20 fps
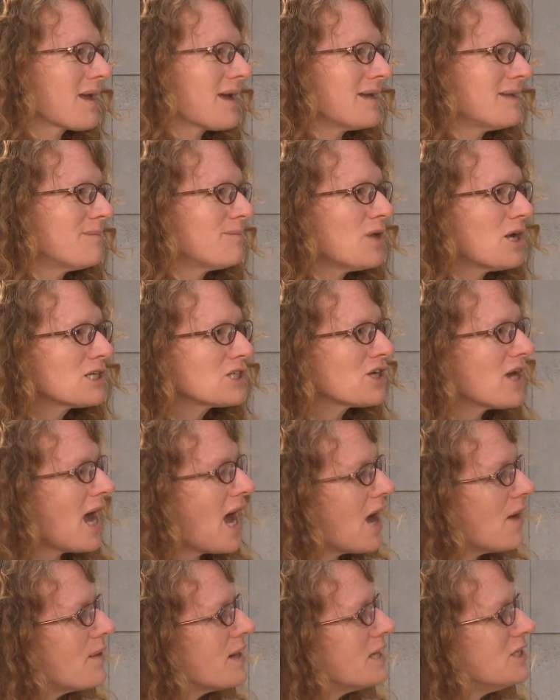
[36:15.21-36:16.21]
and I'm not sure
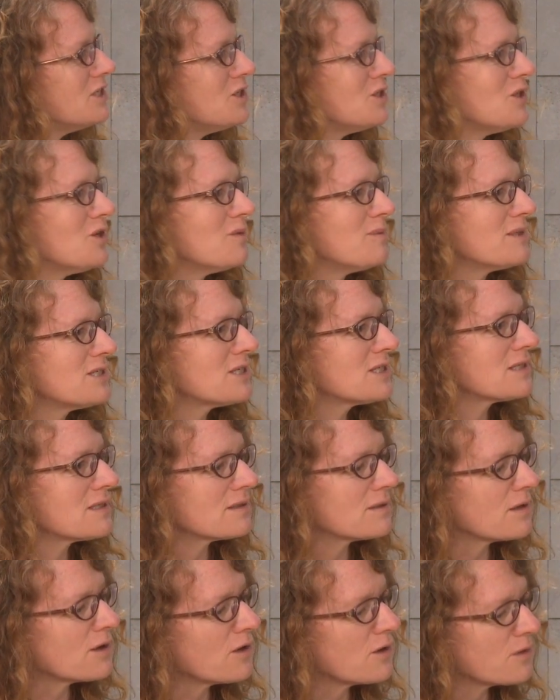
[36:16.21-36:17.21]
how I knew, but just
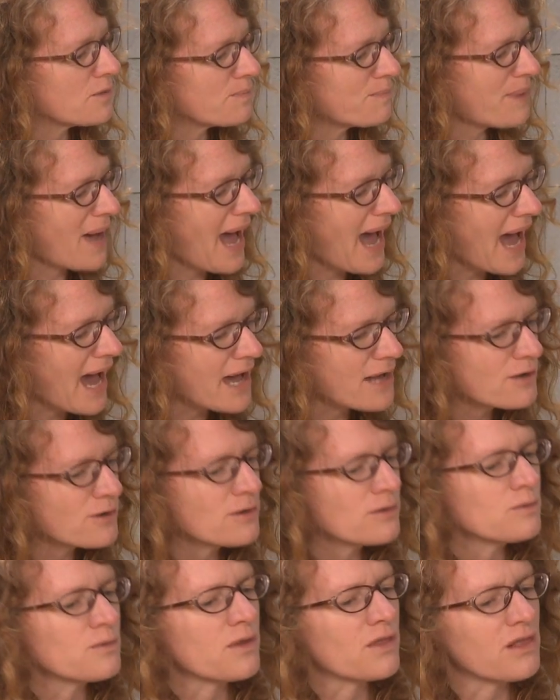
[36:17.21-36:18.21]
her
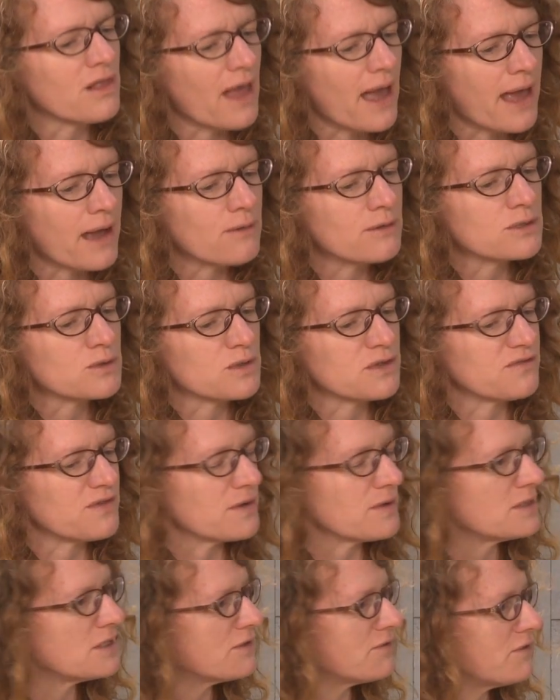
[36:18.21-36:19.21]
pattern with language was
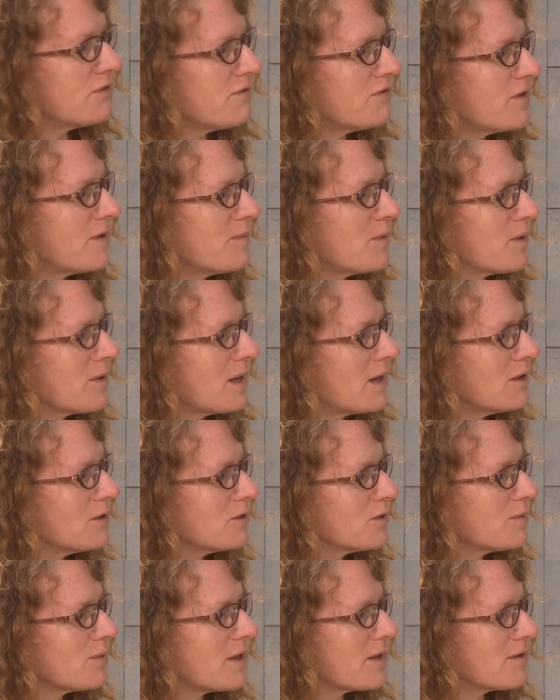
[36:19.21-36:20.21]
very different from her
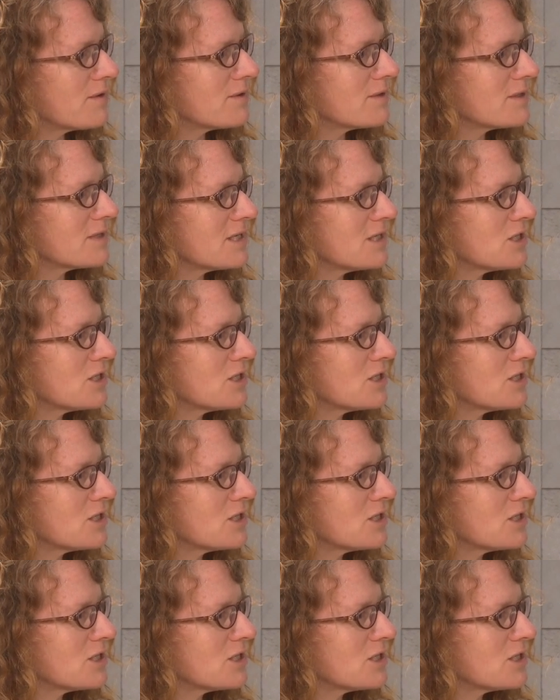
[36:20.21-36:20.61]
elder brothers.